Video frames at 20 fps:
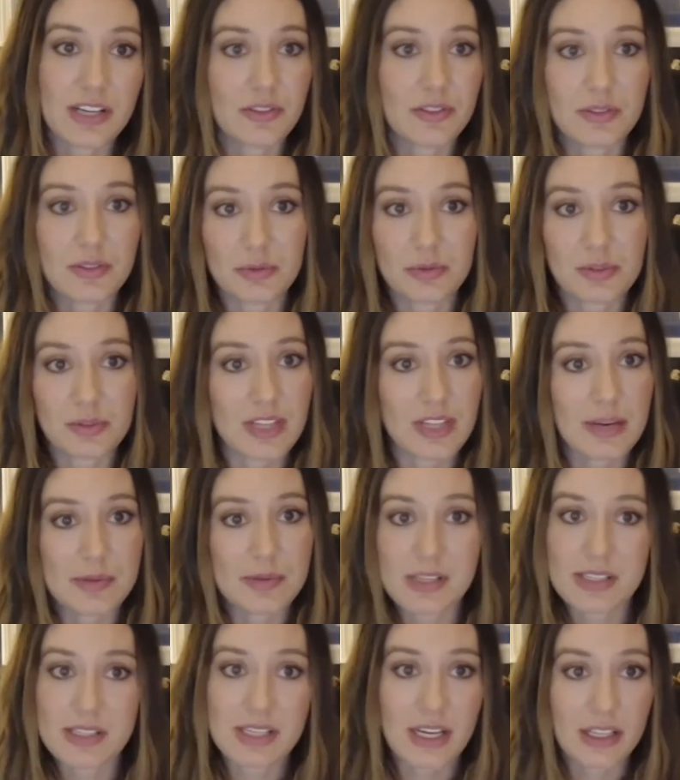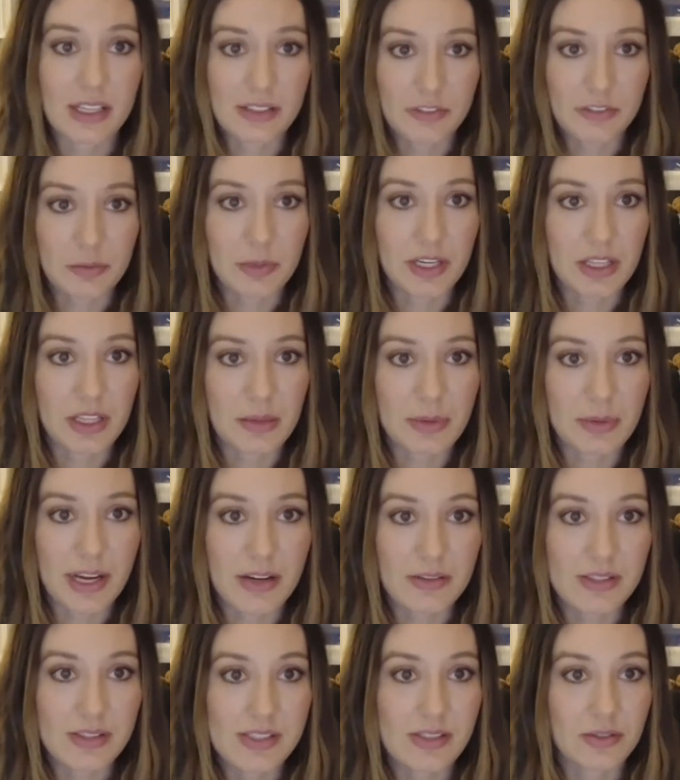from the rooftops and tell everybody about.
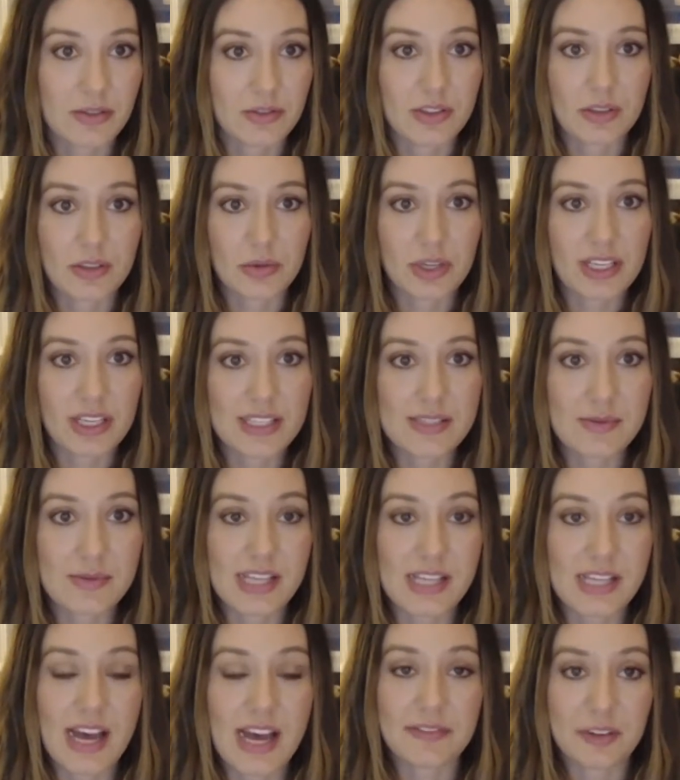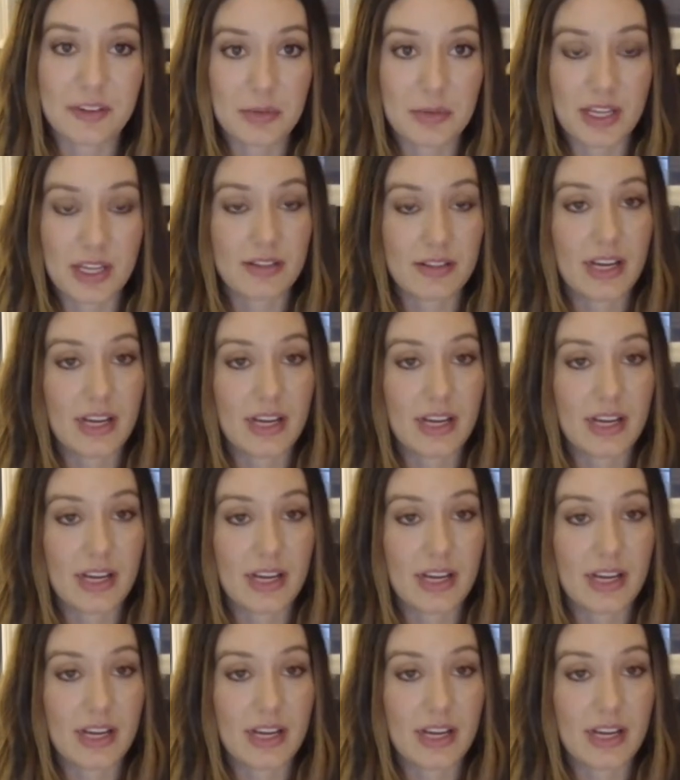So the greens was that for me.